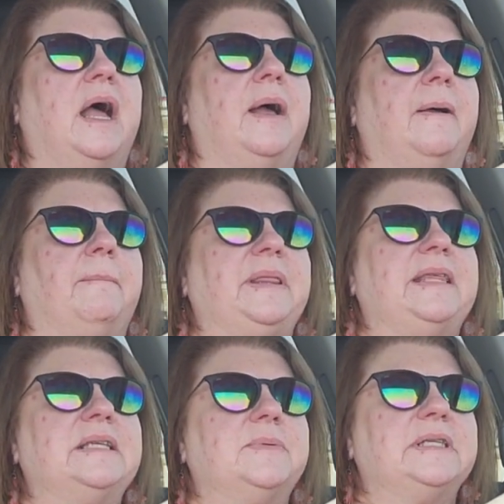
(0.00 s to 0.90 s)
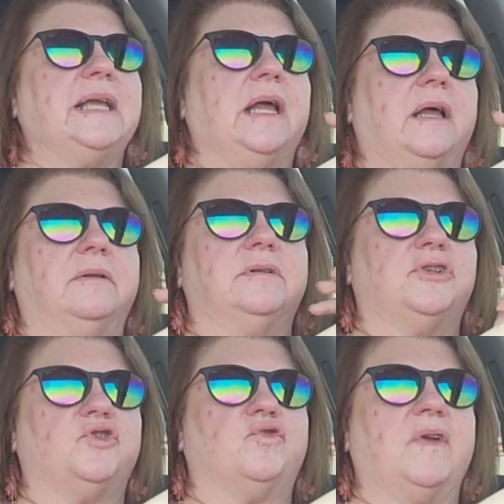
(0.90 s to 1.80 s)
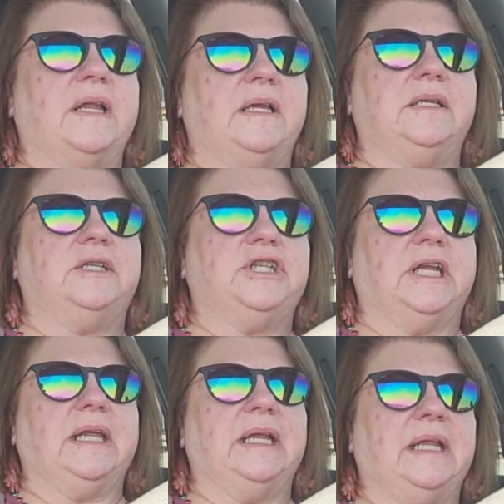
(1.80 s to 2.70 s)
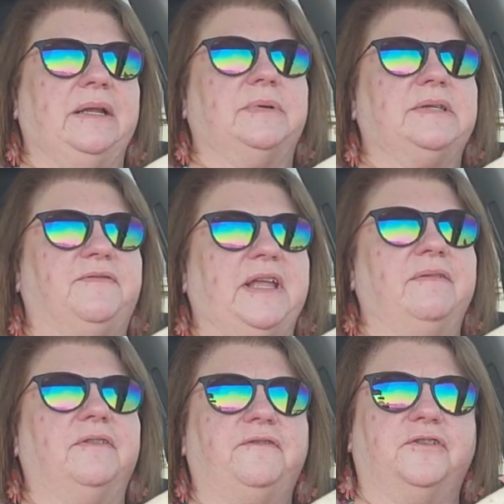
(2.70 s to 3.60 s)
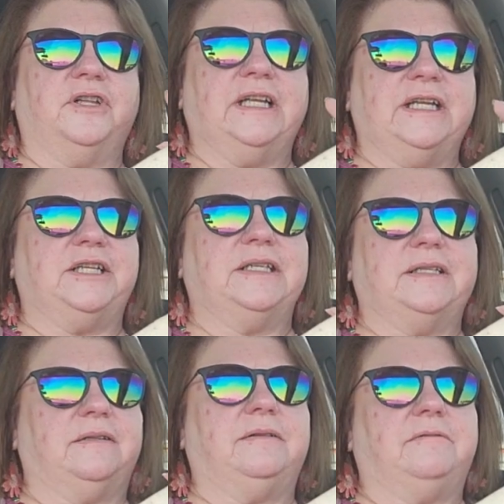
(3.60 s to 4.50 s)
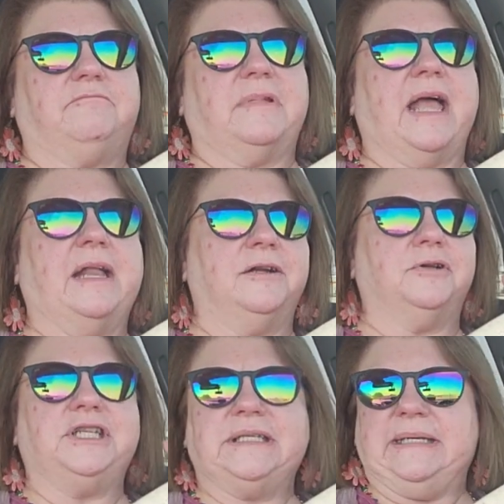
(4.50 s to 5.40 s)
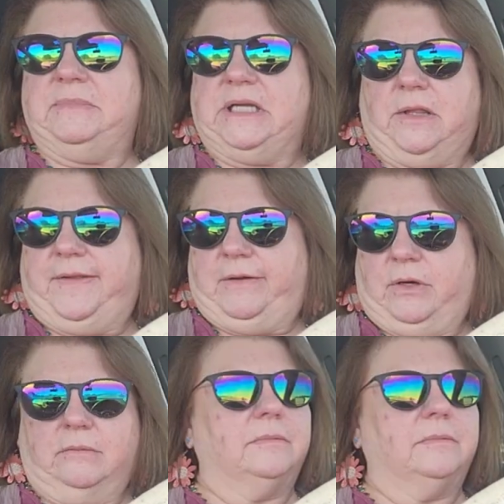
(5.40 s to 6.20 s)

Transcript: Um, but this was like a shredded chicken and it was flavorful and it just, I don't know, it just seemed healthier.